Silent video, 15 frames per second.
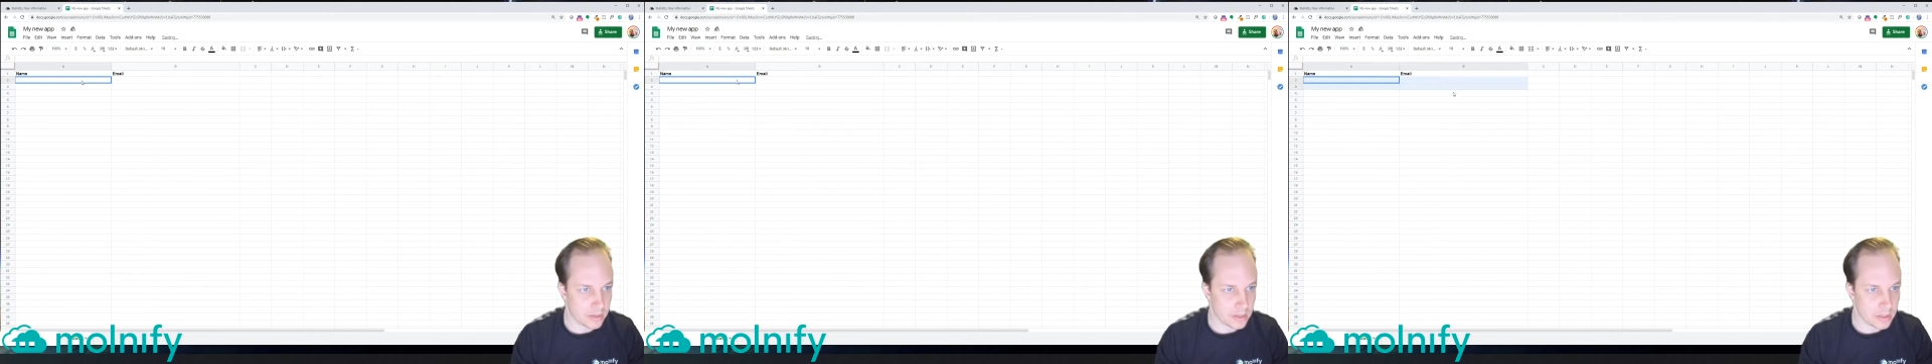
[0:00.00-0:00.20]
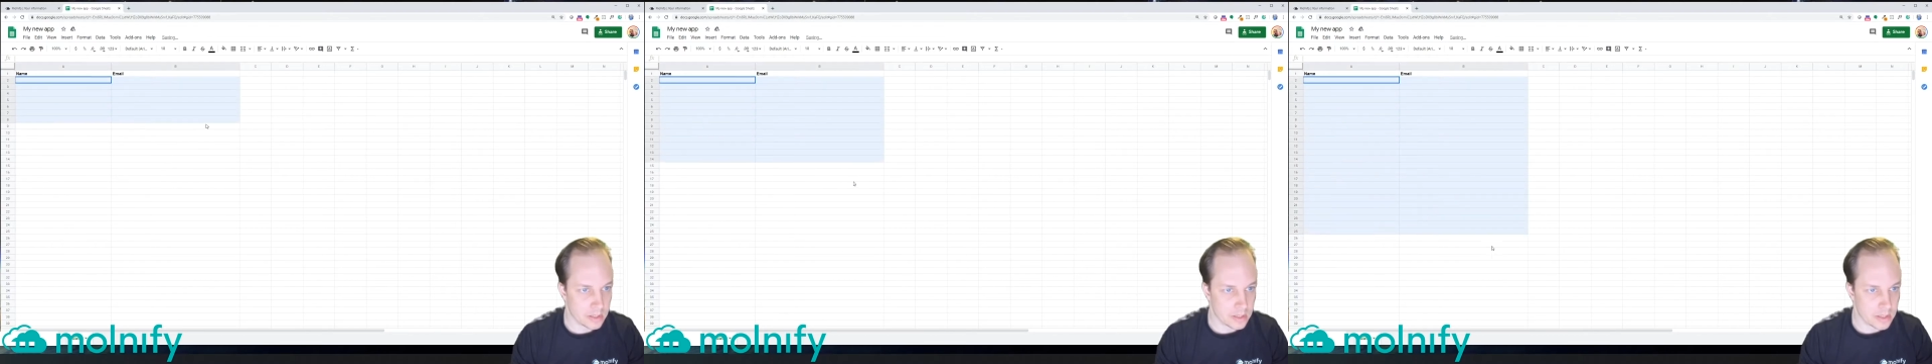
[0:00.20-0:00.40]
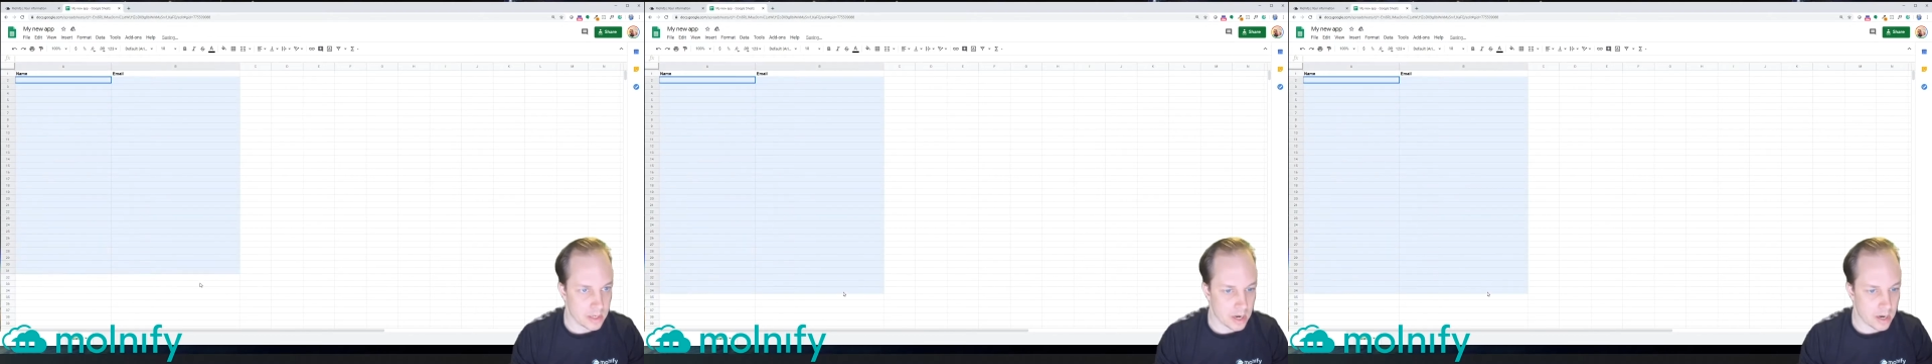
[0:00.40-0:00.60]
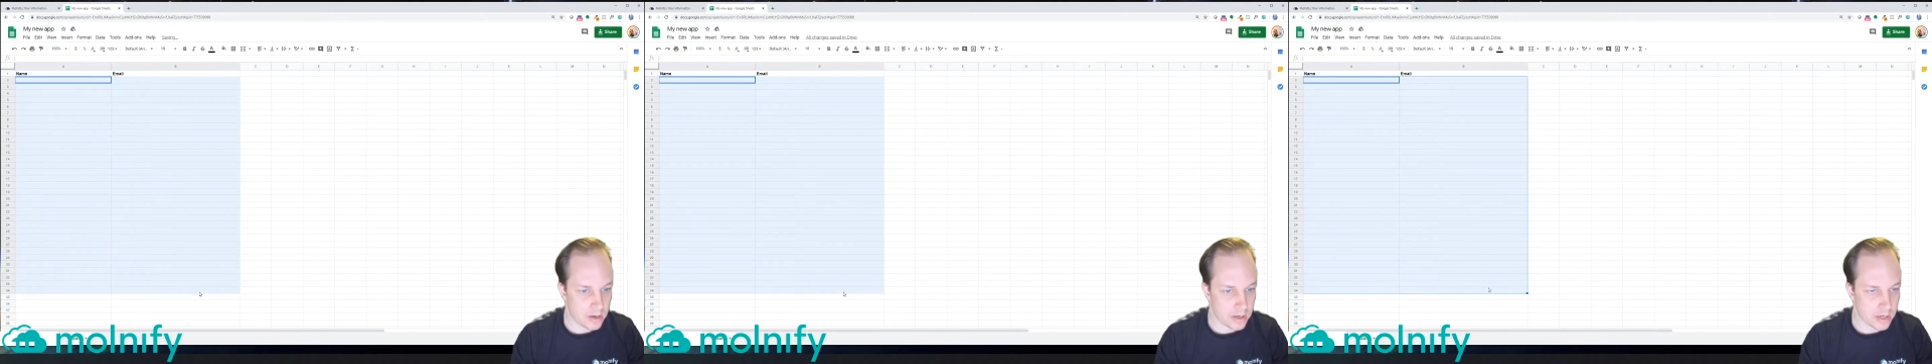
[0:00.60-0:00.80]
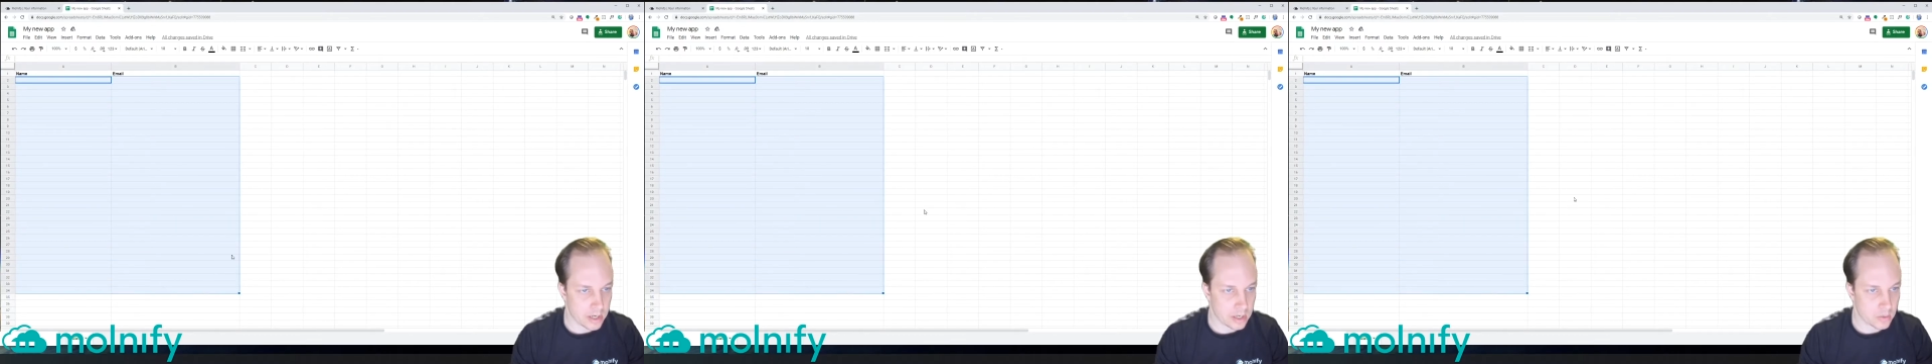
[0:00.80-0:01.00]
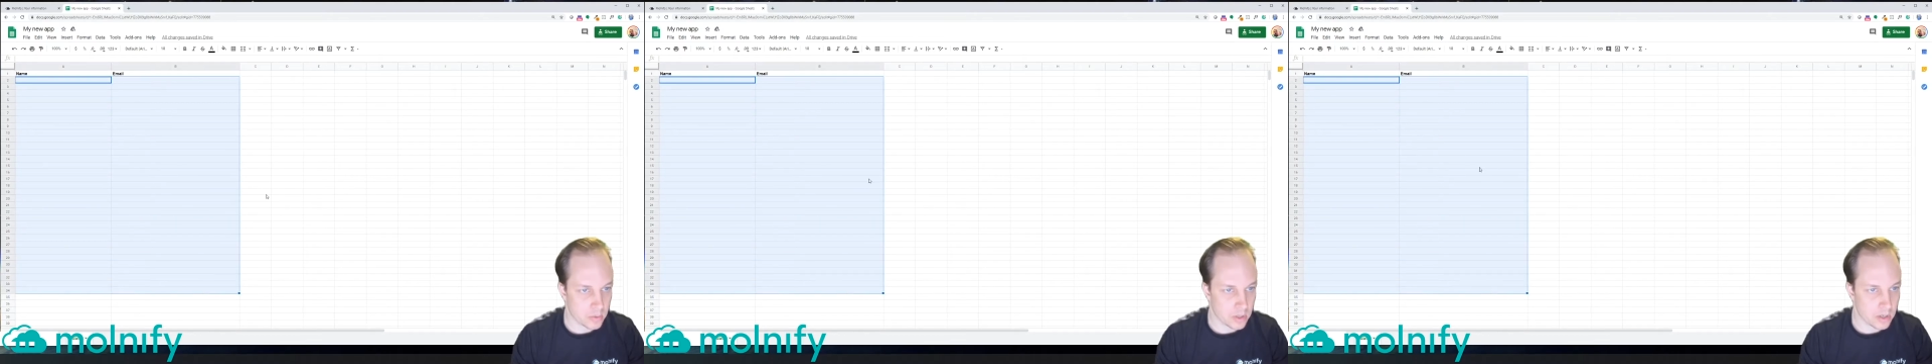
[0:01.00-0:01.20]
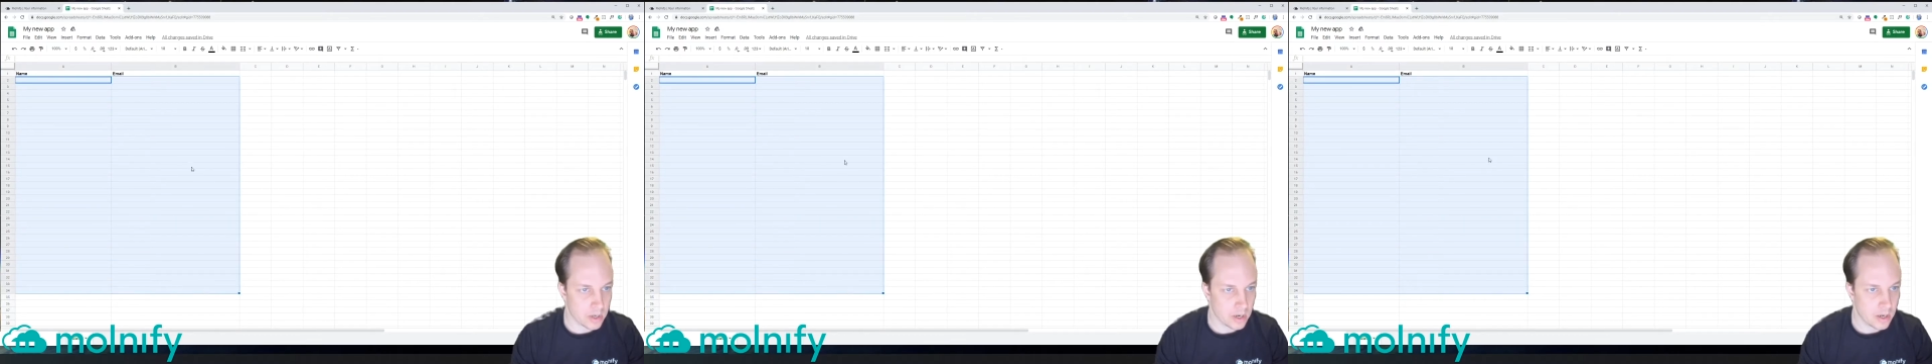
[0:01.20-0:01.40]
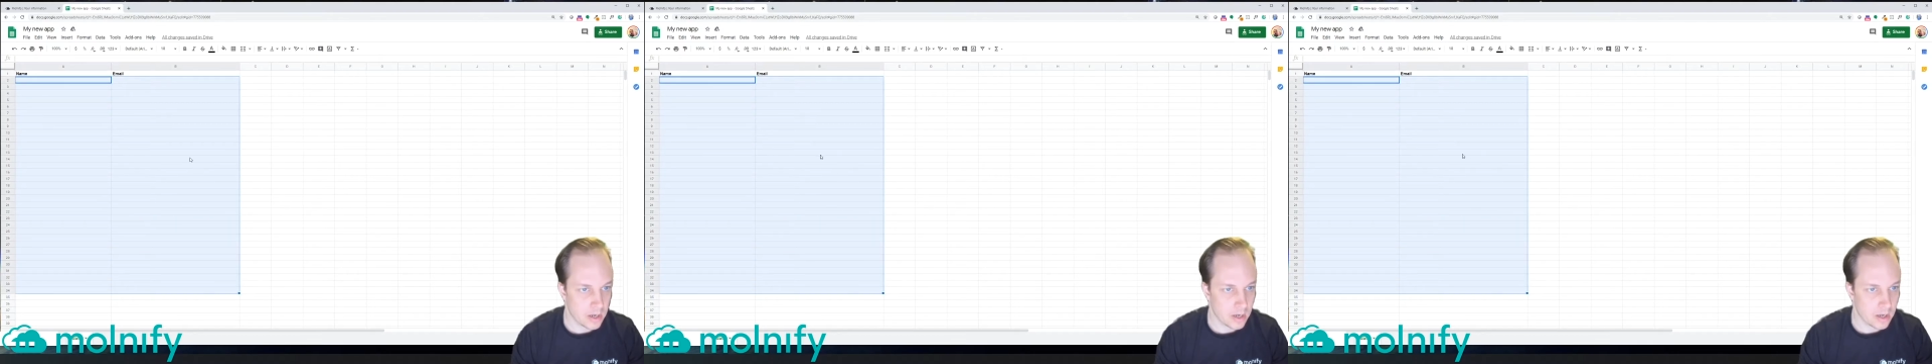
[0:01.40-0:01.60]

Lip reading: And this is the area here where